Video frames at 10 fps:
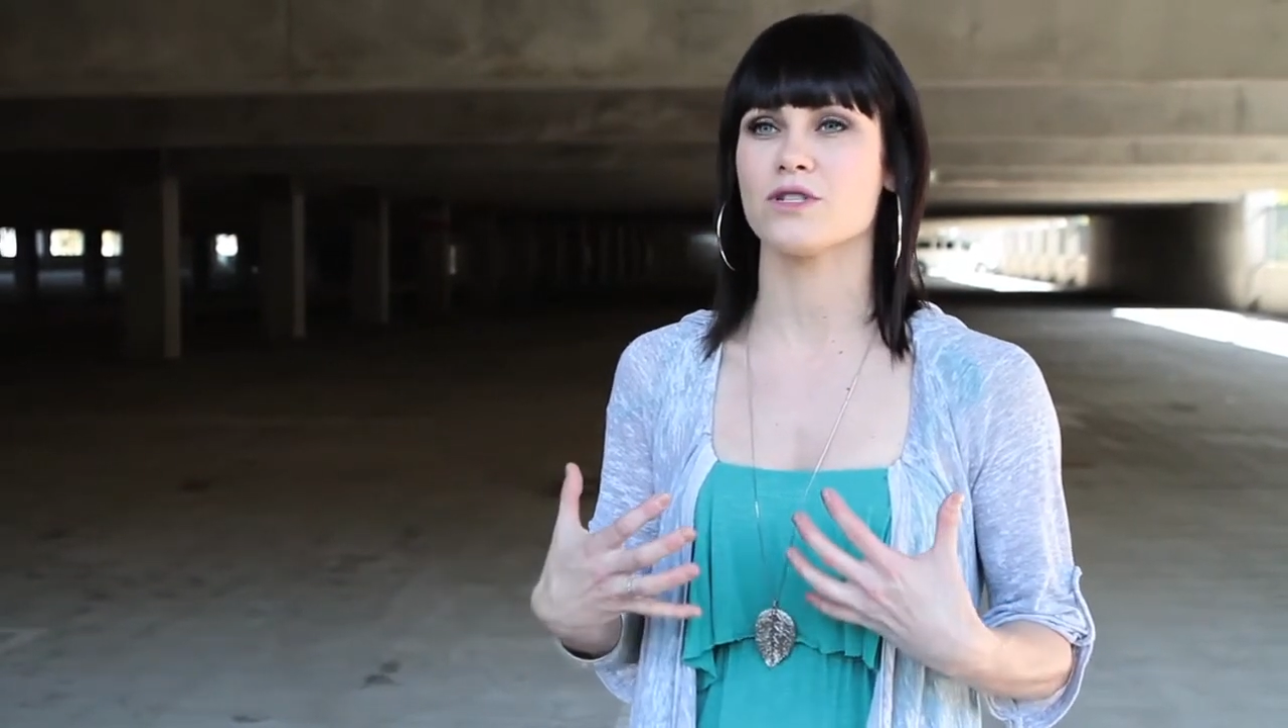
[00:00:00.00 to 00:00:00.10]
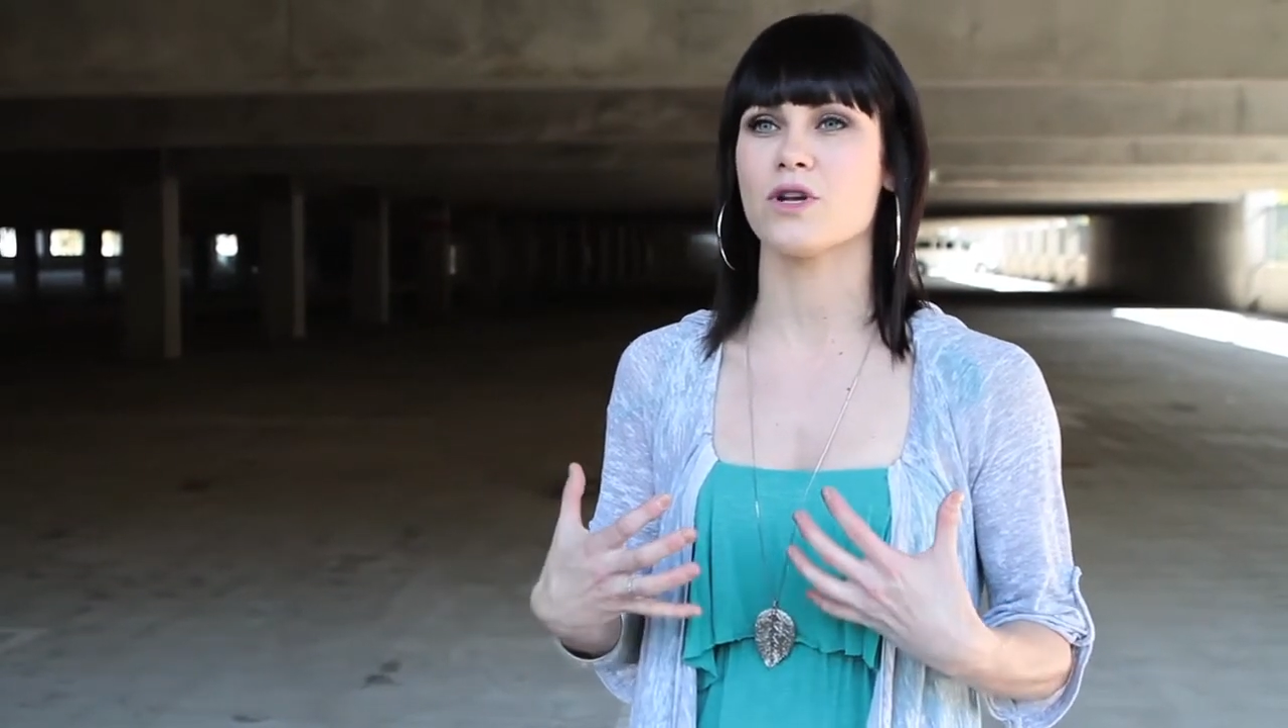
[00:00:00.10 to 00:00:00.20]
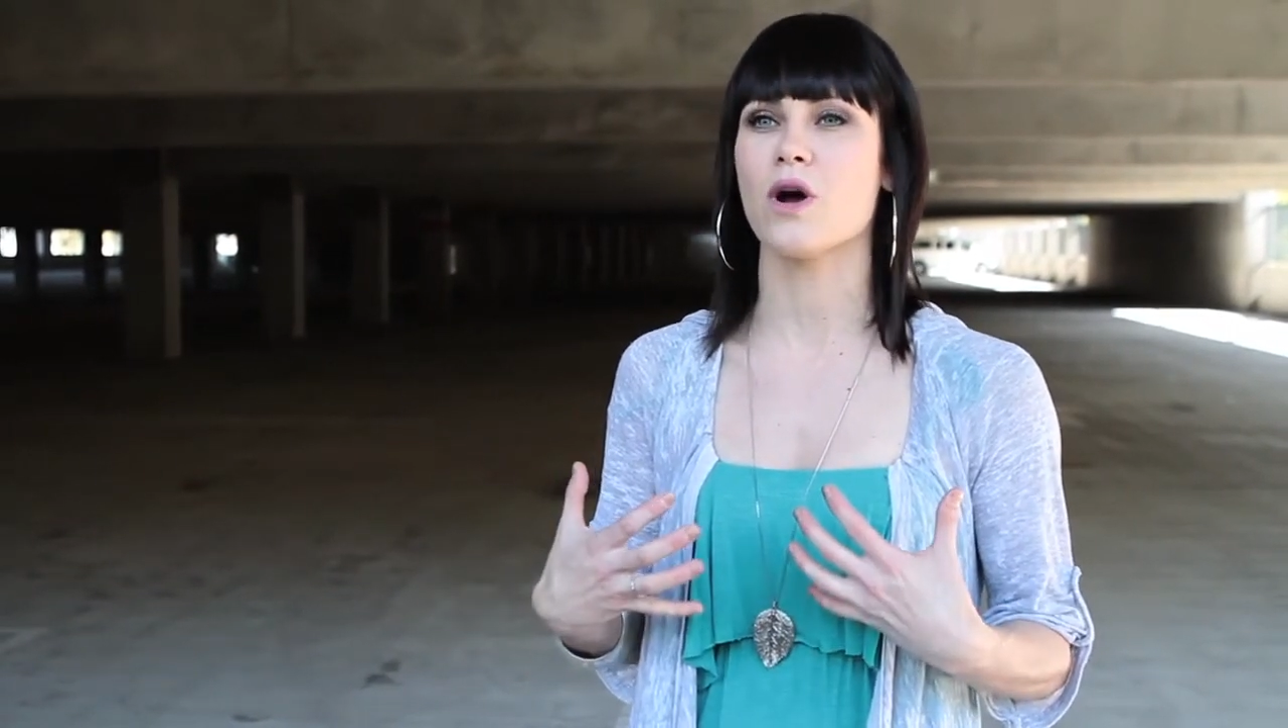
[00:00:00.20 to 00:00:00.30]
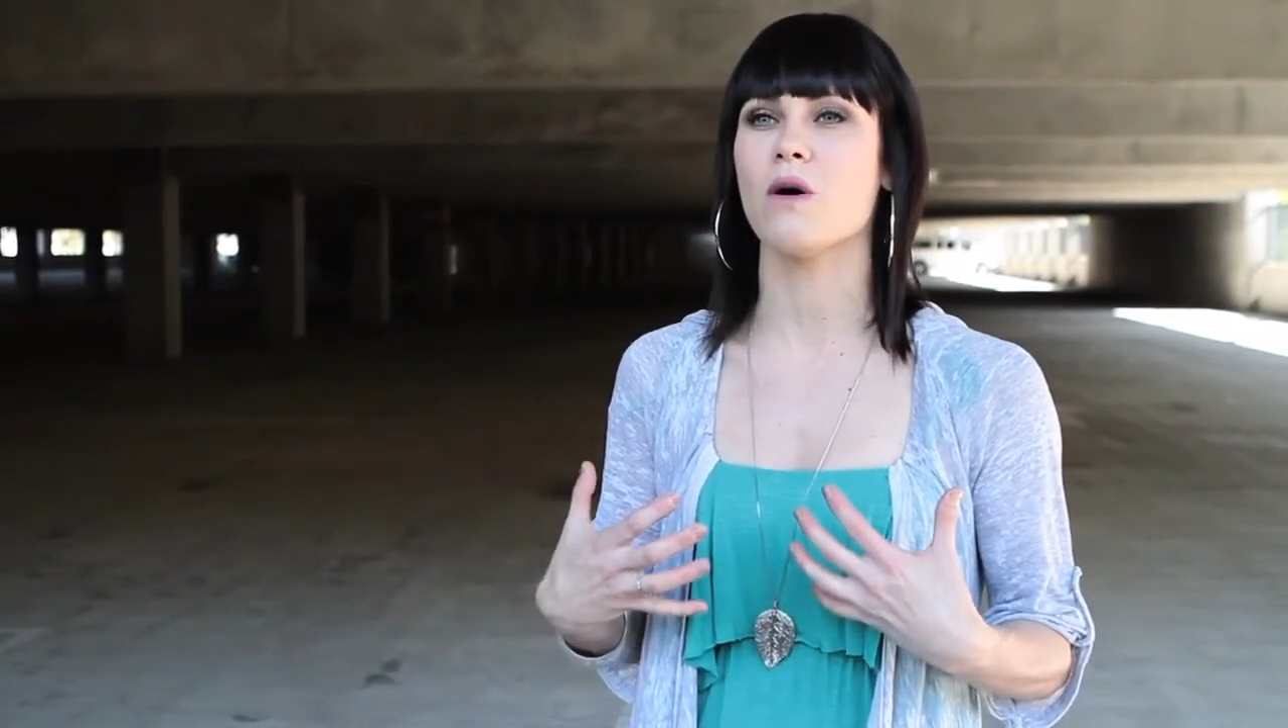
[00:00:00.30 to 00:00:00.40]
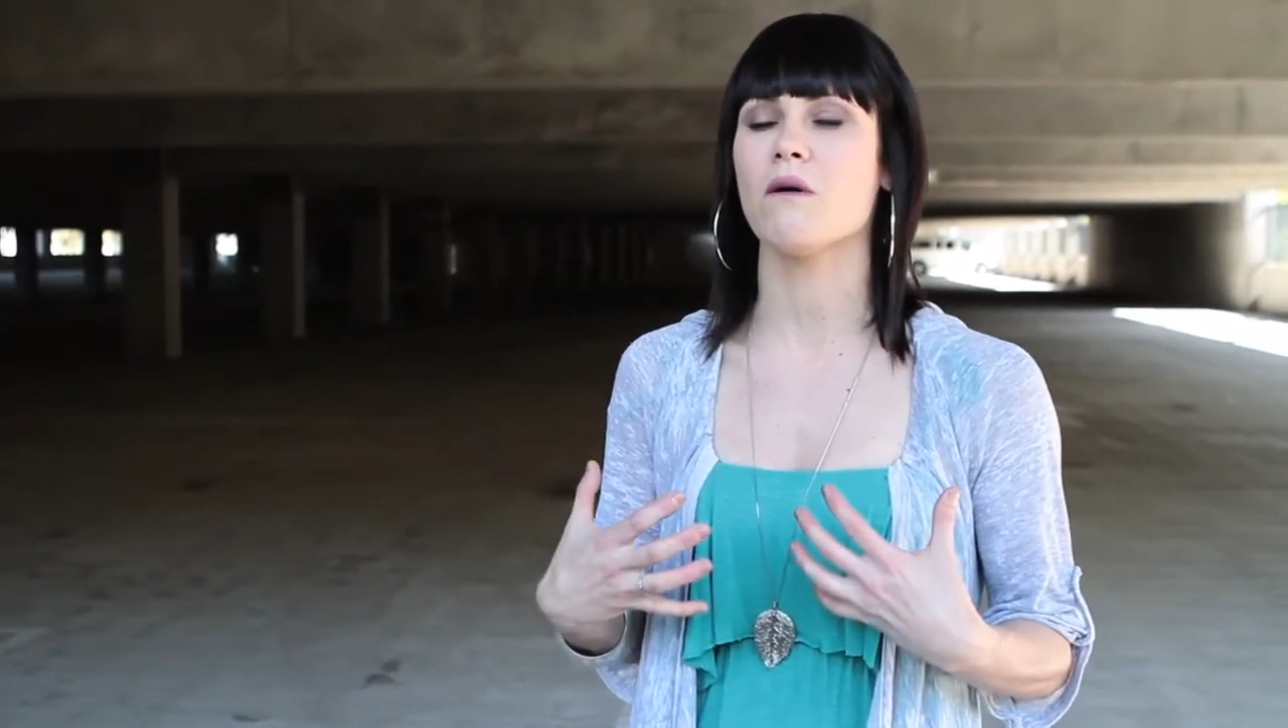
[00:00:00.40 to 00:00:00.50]

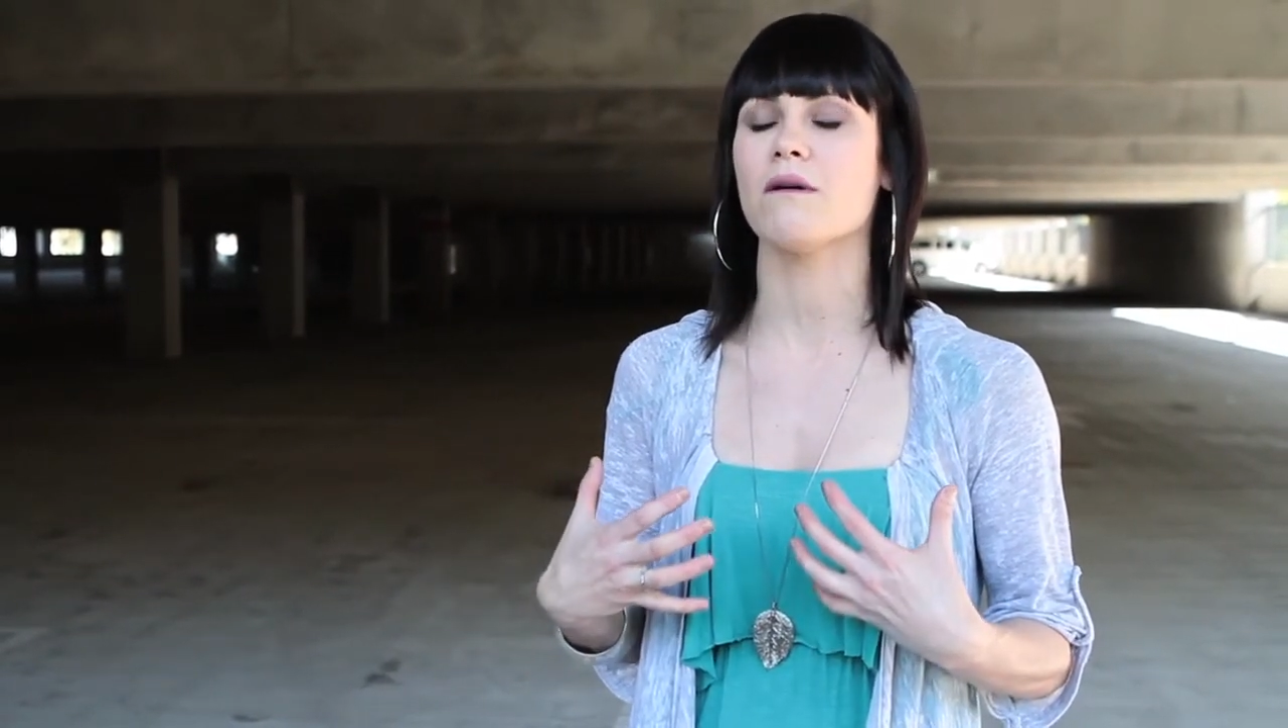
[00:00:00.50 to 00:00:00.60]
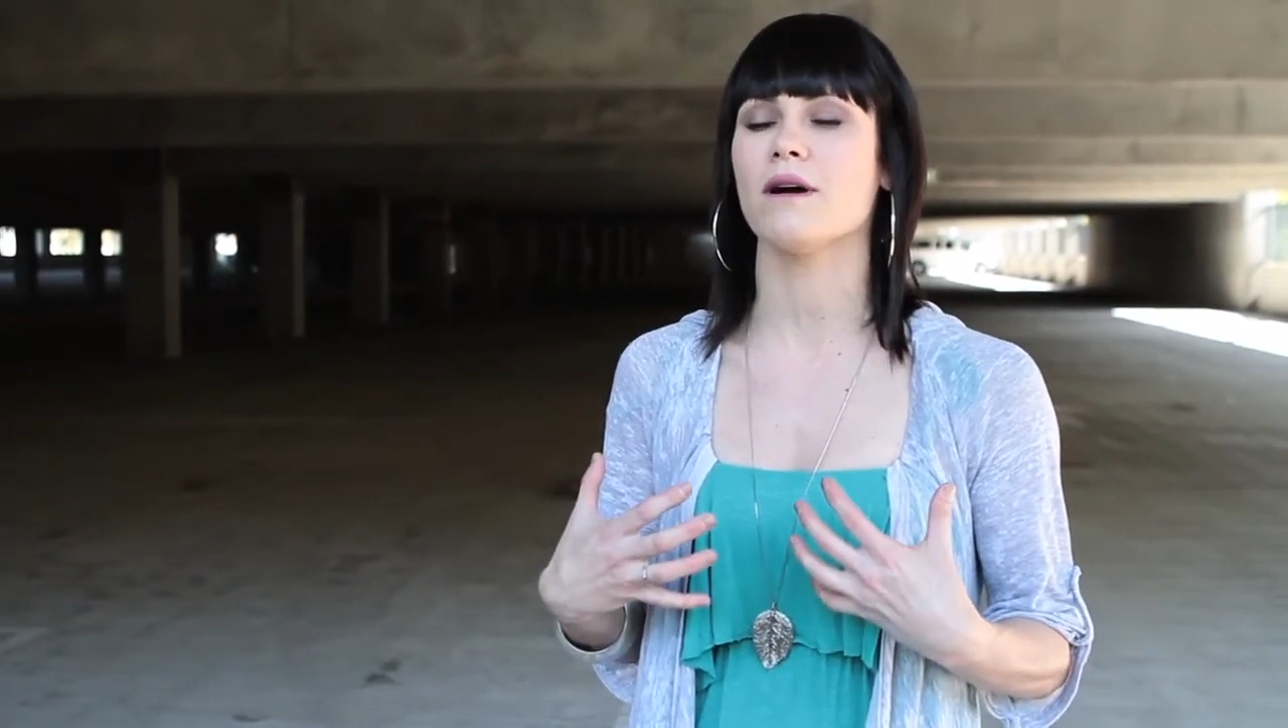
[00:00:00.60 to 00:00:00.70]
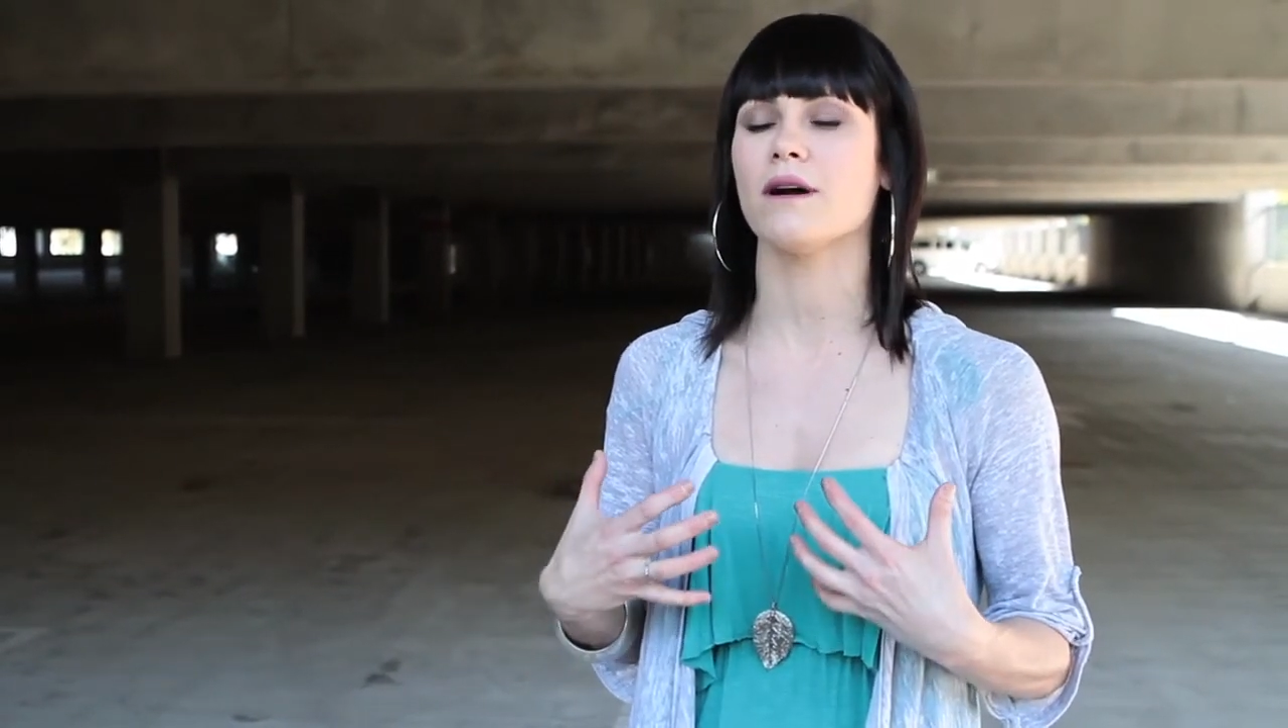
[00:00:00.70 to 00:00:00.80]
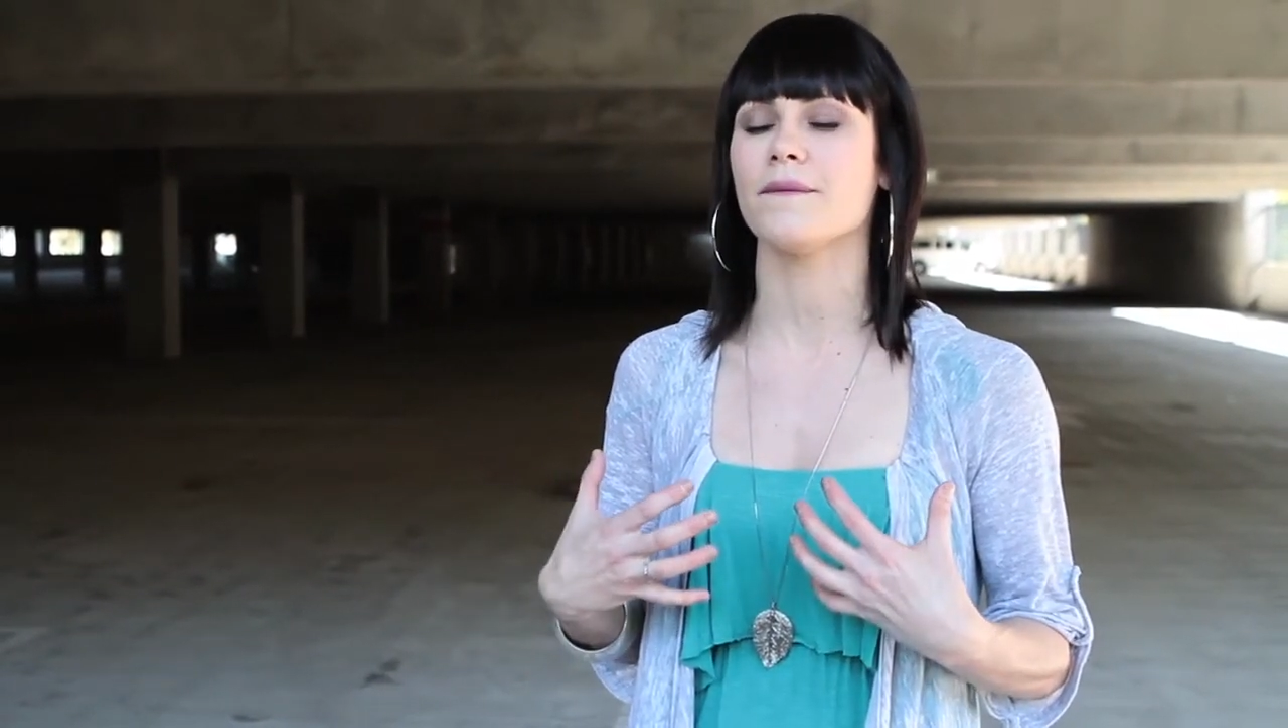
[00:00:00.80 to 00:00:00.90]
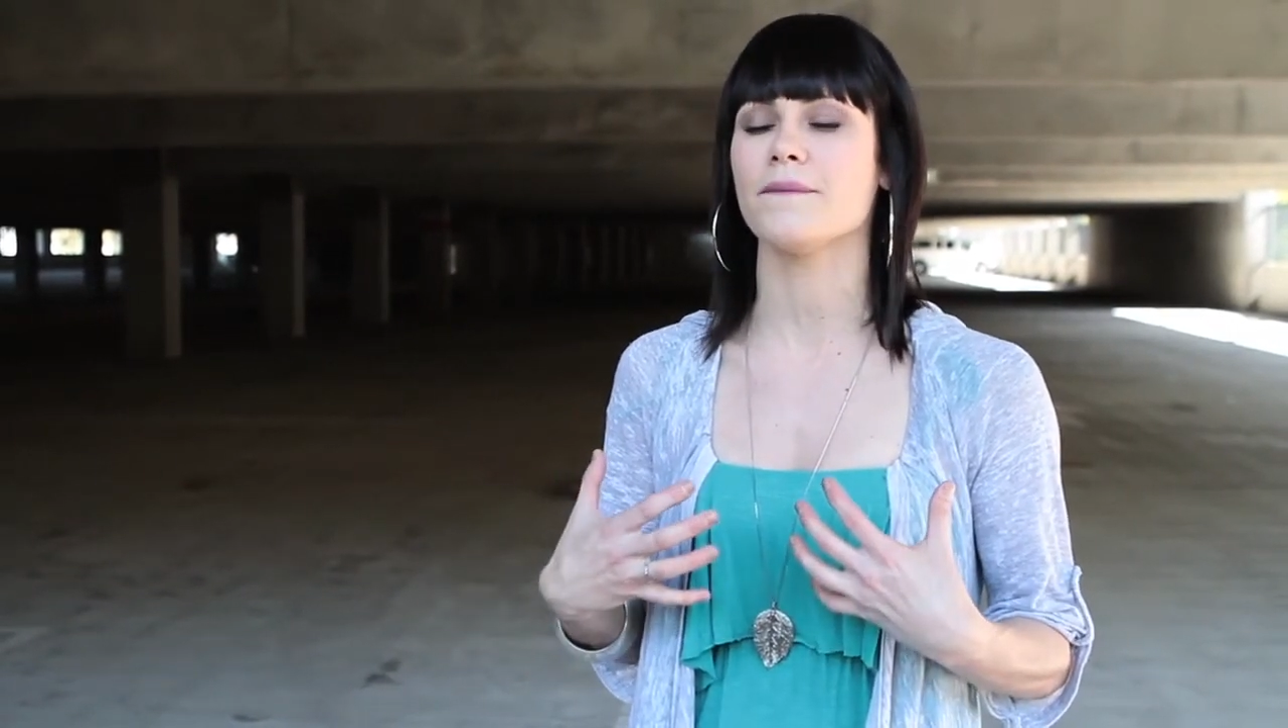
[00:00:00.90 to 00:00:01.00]
so